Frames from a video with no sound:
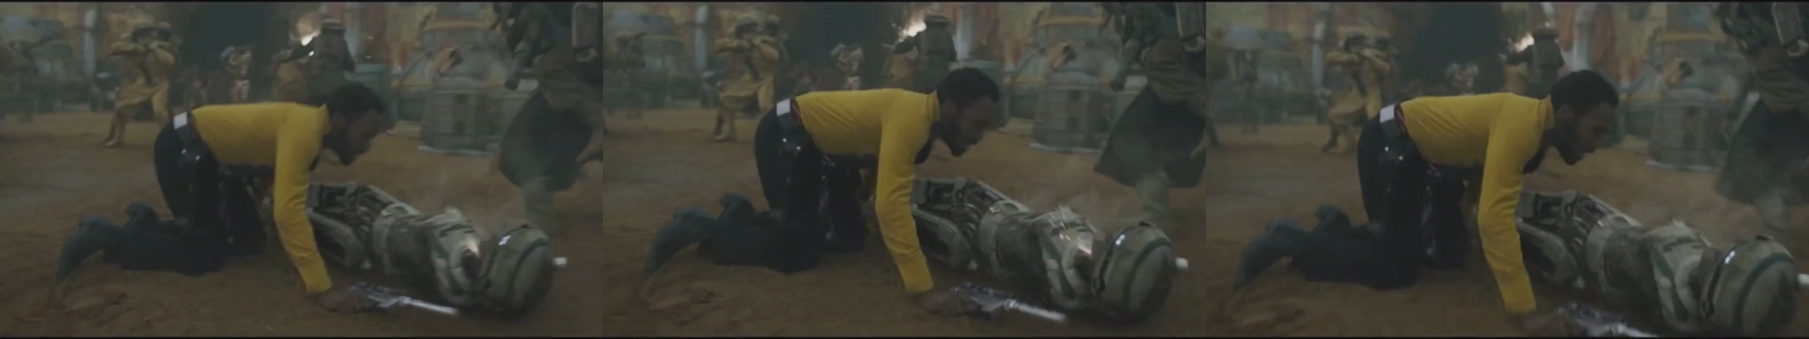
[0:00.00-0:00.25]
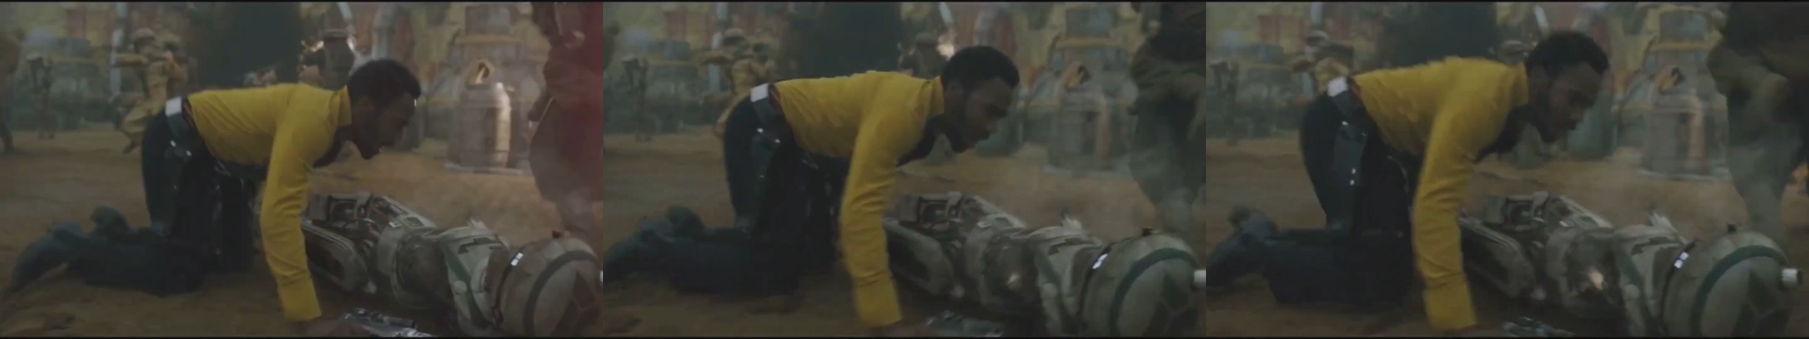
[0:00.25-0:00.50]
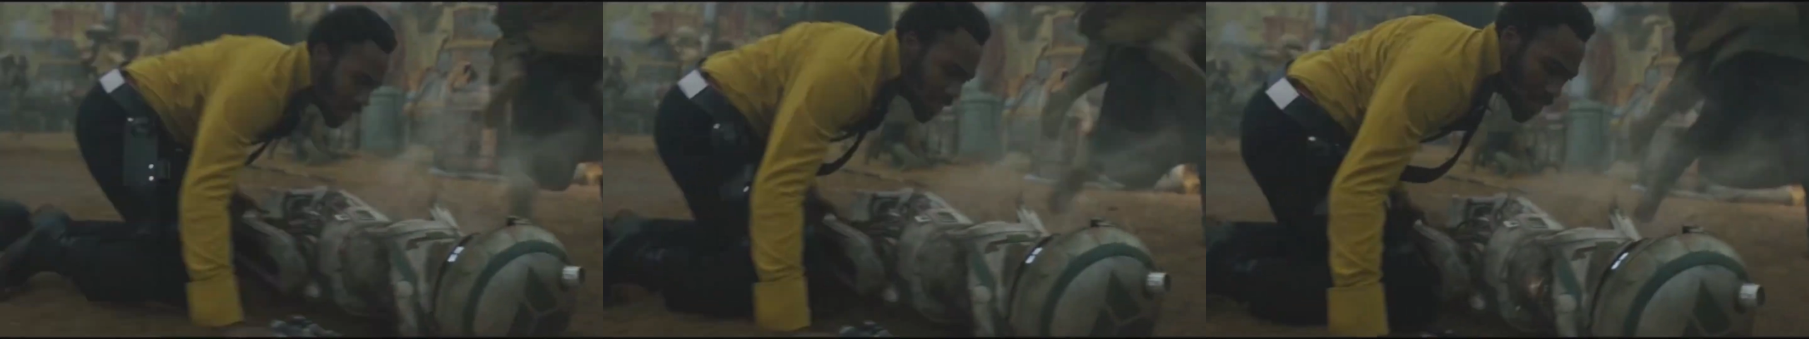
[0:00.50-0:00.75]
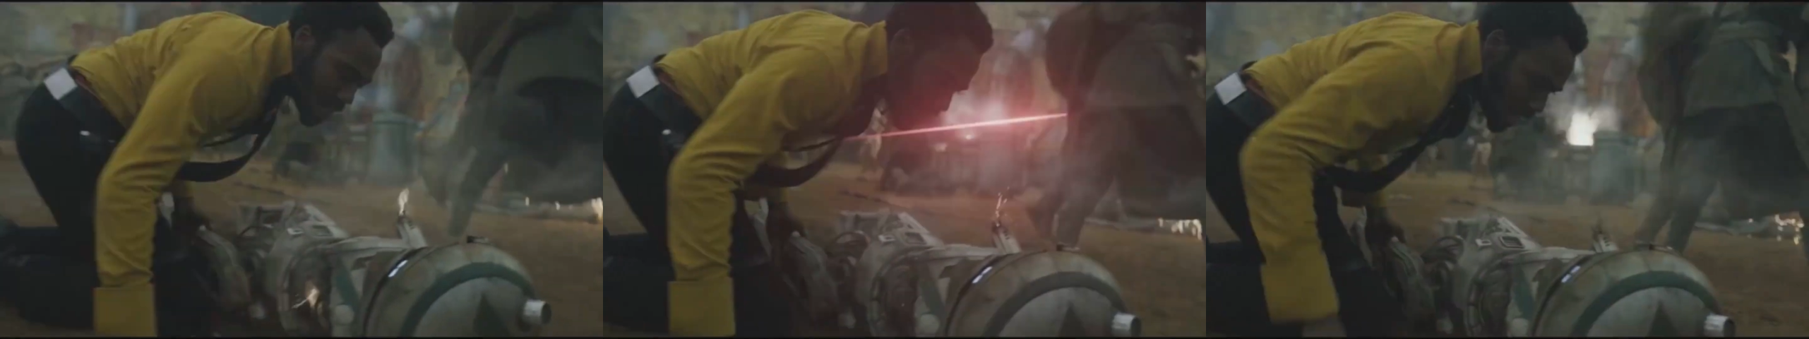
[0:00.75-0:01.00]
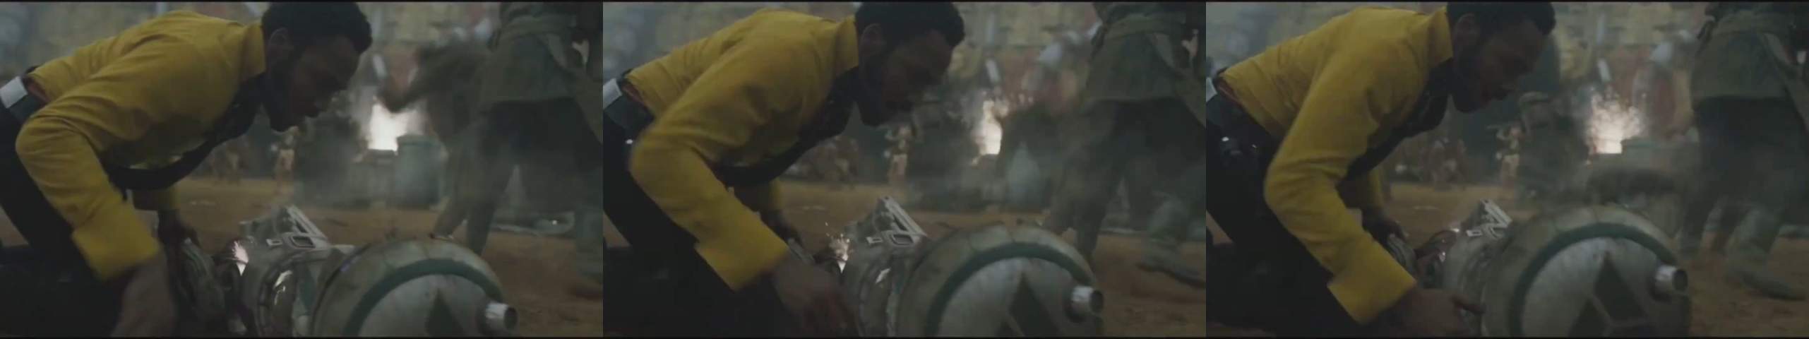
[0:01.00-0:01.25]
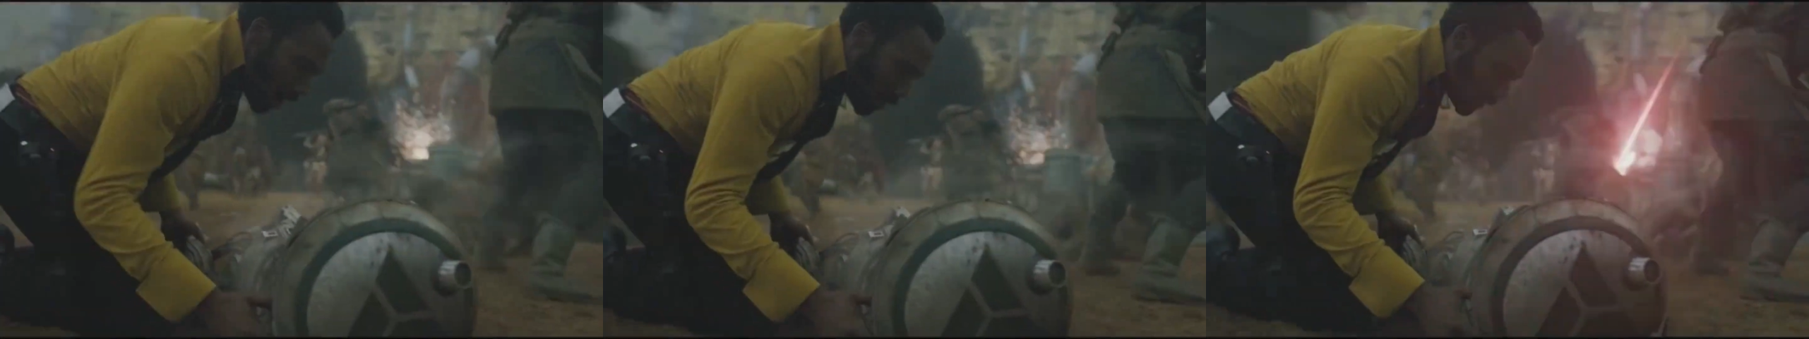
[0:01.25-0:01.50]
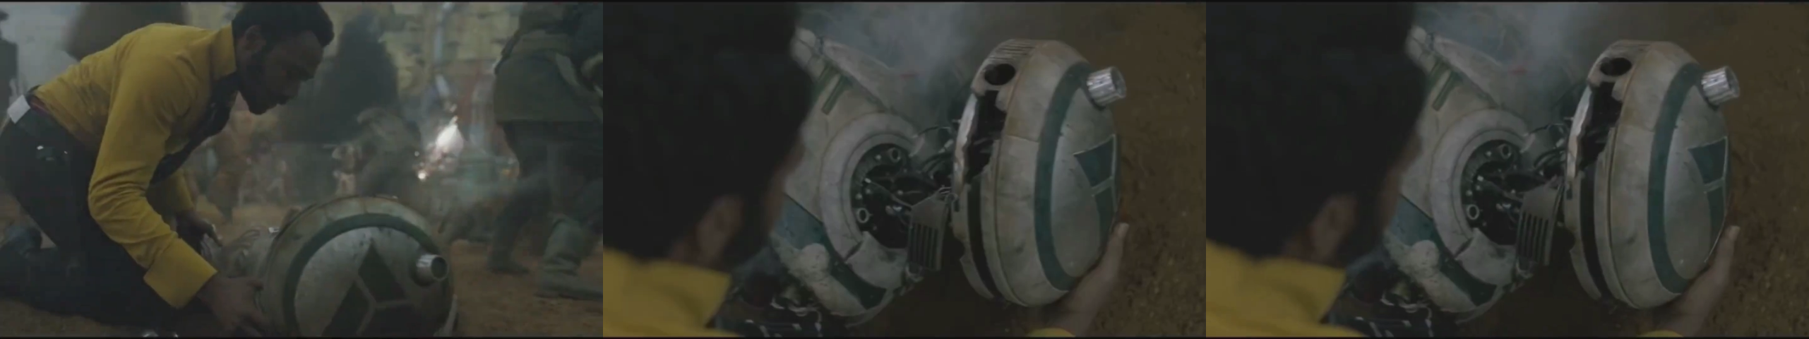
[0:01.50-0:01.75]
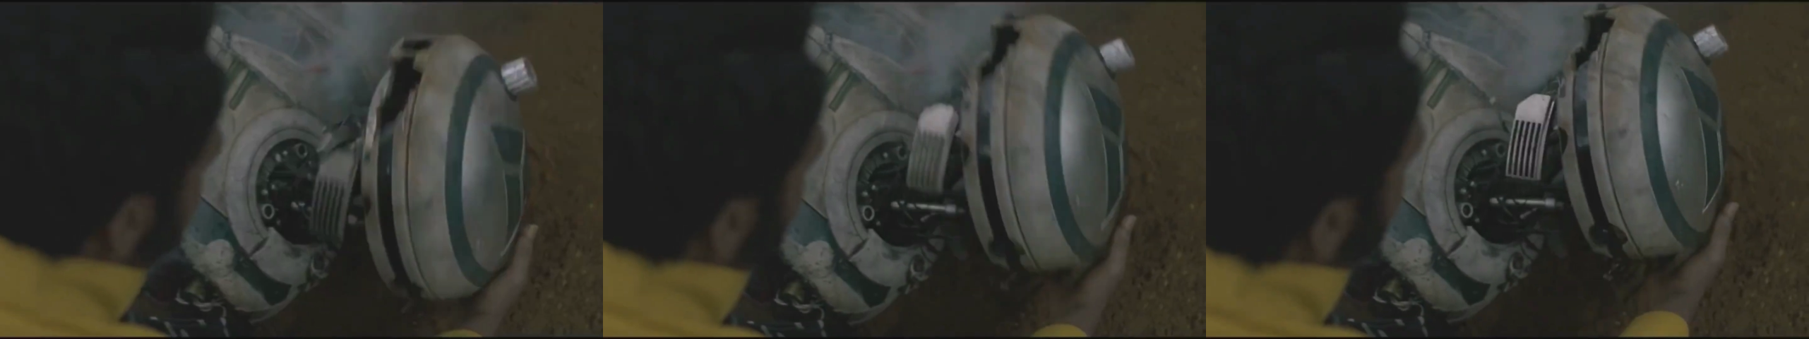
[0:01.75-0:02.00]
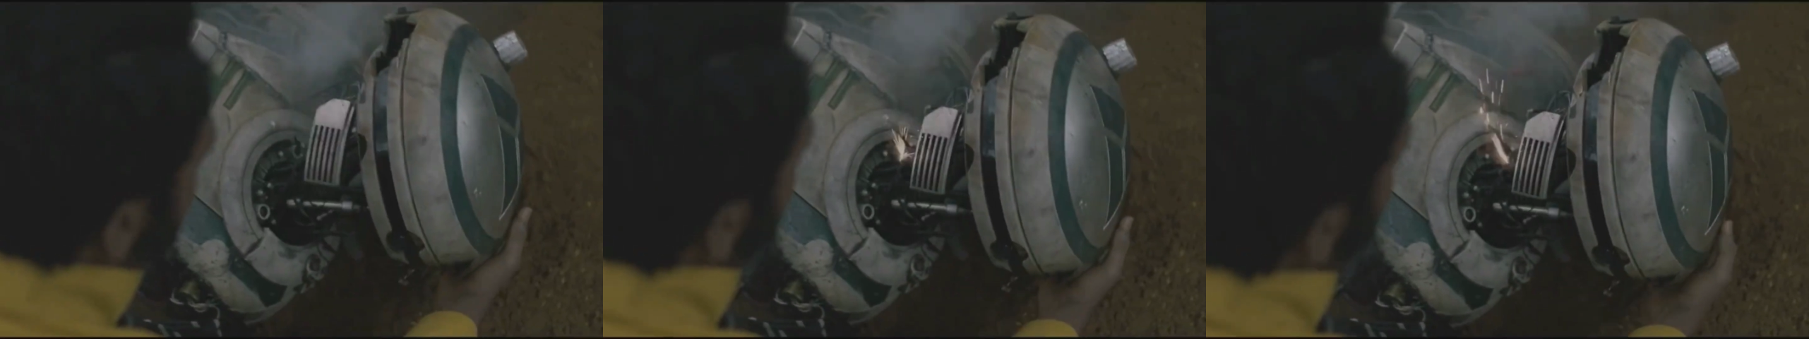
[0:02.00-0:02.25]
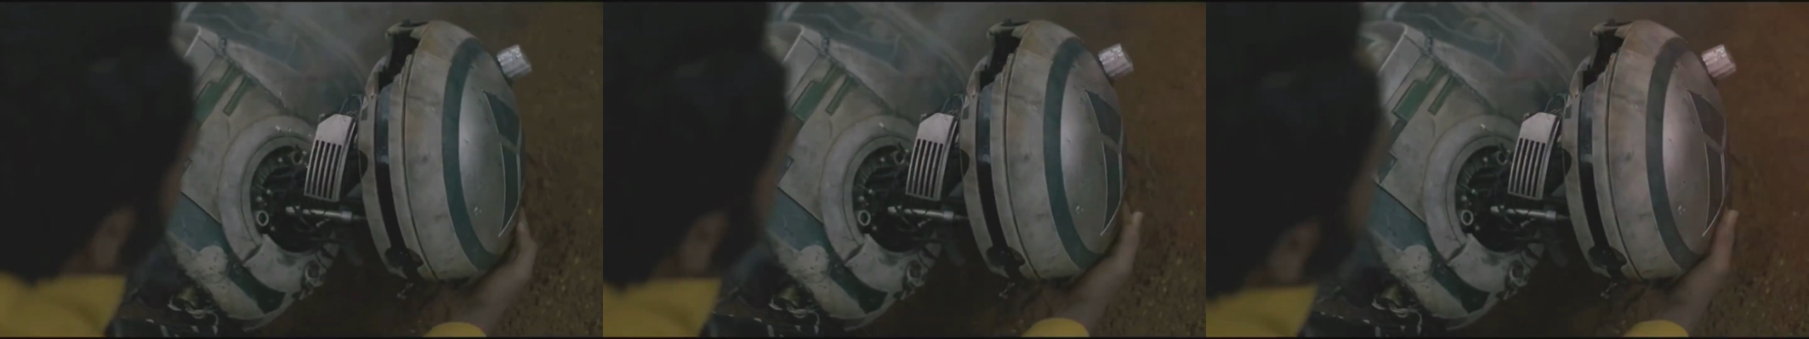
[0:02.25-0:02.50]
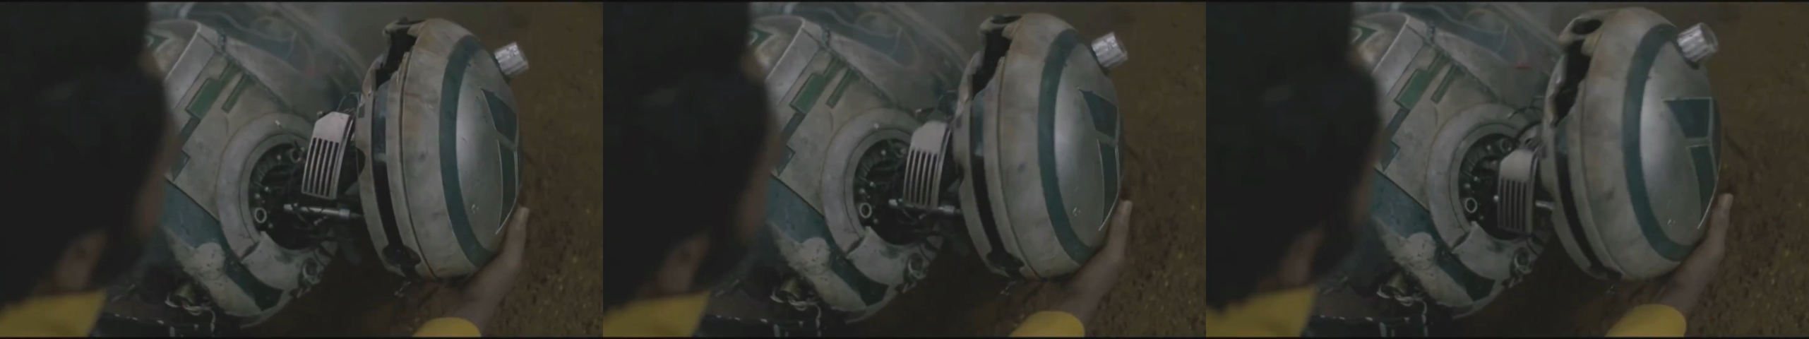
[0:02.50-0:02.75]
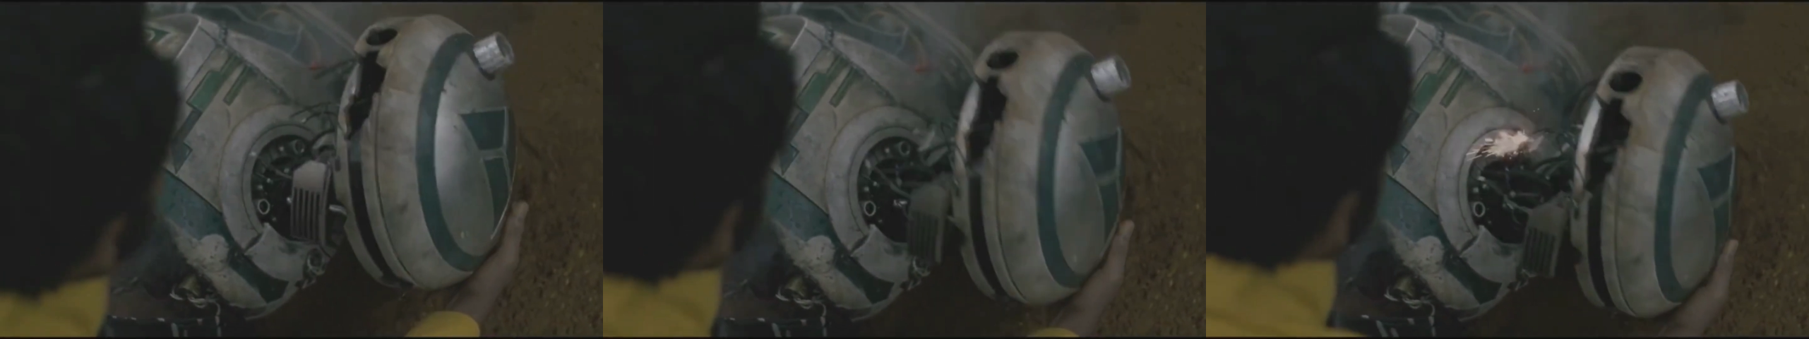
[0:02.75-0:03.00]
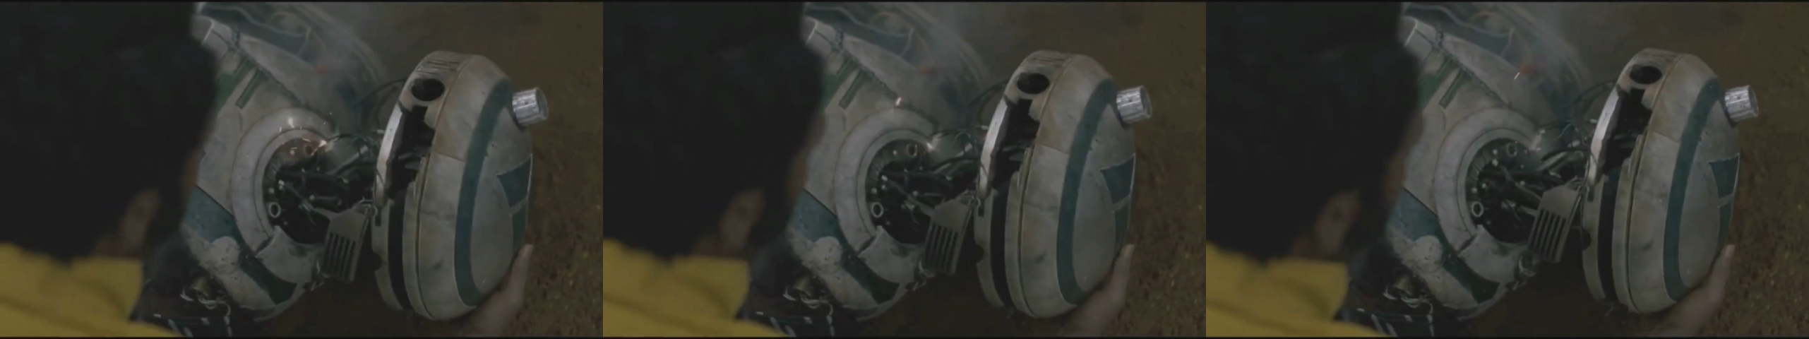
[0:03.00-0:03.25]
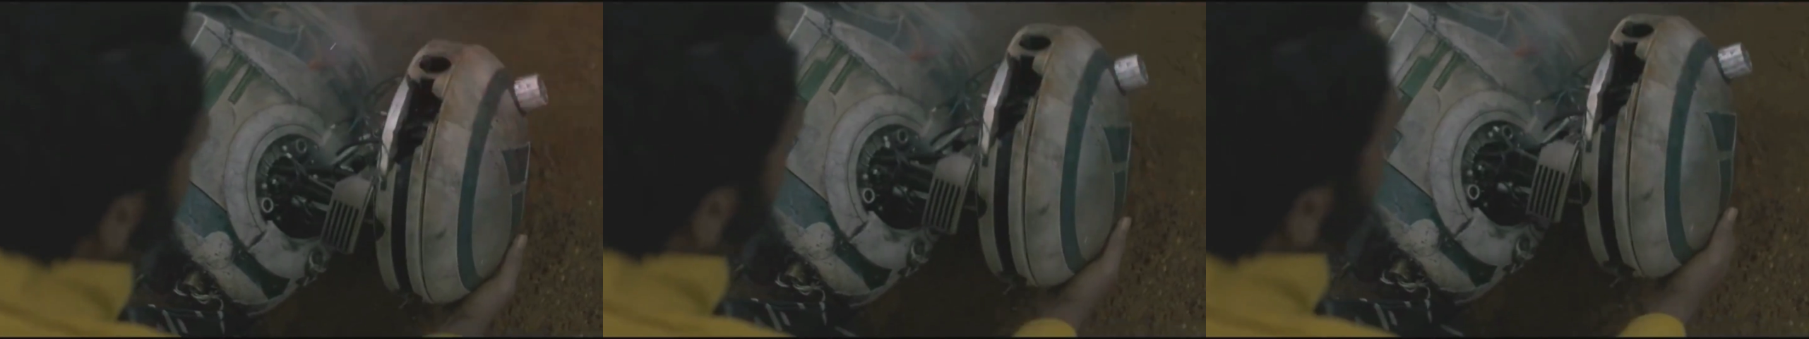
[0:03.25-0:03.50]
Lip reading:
[unreadable: no face in view]